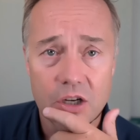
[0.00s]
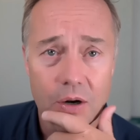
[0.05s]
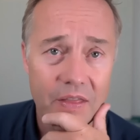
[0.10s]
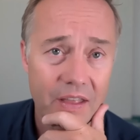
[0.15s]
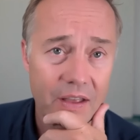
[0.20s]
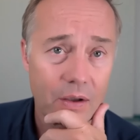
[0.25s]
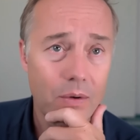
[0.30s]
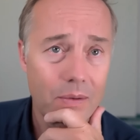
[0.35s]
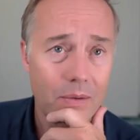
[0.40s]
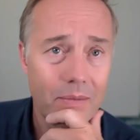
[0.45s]
you
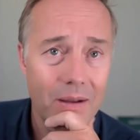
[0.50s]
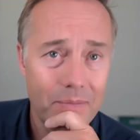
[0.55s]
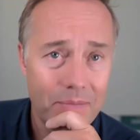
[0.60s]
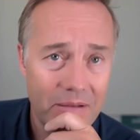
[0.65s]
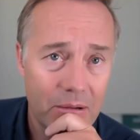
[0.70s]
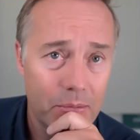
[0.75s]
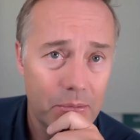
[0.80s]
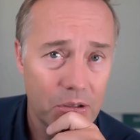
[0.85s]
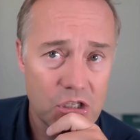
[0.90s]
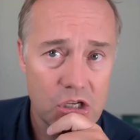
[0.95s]
know, I think we
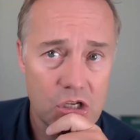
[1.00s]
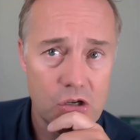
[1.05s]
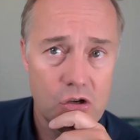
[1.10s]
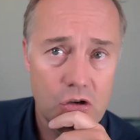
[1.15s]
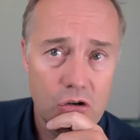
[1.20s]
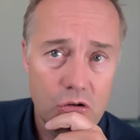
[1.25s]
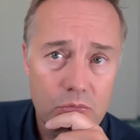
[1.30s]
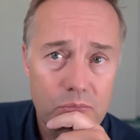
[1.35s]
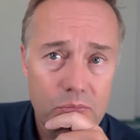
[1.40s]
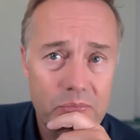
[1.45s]
might be able
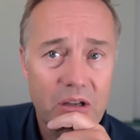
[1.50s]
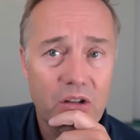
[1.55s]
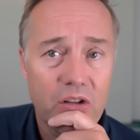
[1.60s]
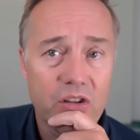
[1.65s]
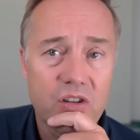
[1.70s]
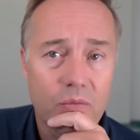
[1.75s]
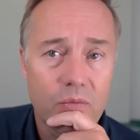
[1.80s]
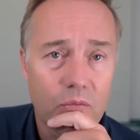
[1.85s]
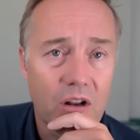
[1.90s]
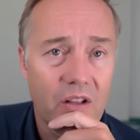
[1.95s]
to
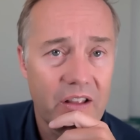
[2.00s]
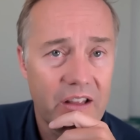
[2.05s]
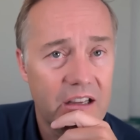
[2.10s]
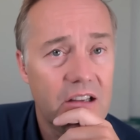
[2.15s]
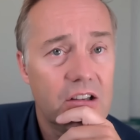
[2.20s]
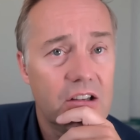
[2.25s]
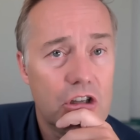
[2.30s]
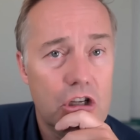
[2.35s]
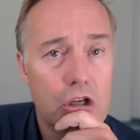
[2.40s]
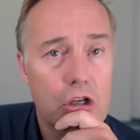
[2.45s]
build some
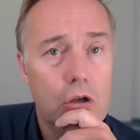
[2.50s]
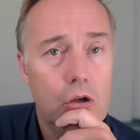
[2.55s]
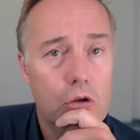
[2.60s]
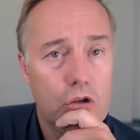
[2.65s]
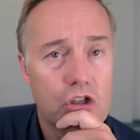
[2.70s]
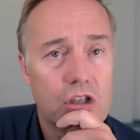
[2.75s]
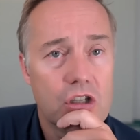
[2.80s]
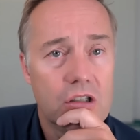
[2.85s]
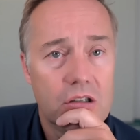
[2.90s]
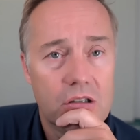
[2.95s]
really
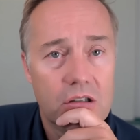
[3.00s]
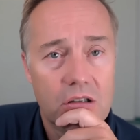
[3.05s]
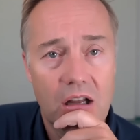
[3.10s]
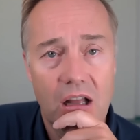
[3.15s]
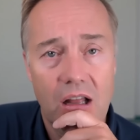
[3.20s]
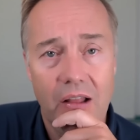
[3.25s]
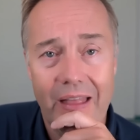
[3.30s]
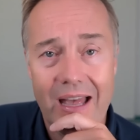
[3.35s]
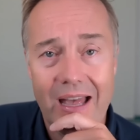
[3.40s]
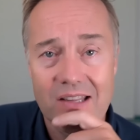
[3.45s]
huge,
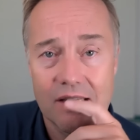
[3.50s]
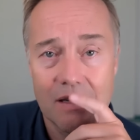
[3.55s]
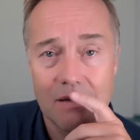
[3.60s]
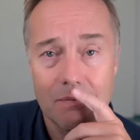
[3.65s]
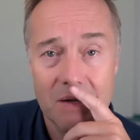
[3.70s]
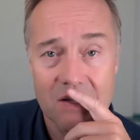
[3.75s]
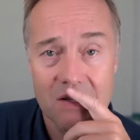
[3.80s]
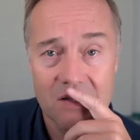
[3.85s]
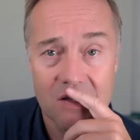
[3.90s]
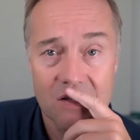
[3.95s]
uh,
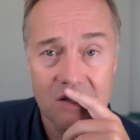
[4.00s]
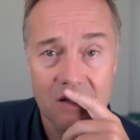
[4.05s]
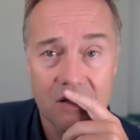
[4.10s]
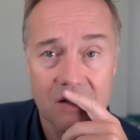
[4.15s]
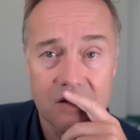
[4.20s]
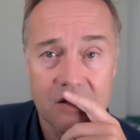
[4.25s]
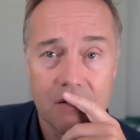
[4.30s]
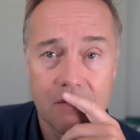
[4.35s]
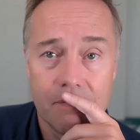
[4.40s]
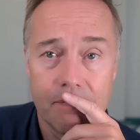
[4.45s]
lasting
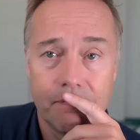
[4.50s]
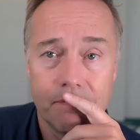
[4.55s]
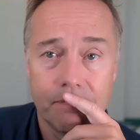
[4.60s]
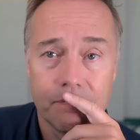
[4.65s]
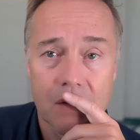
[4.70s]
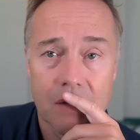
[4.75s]
businesses.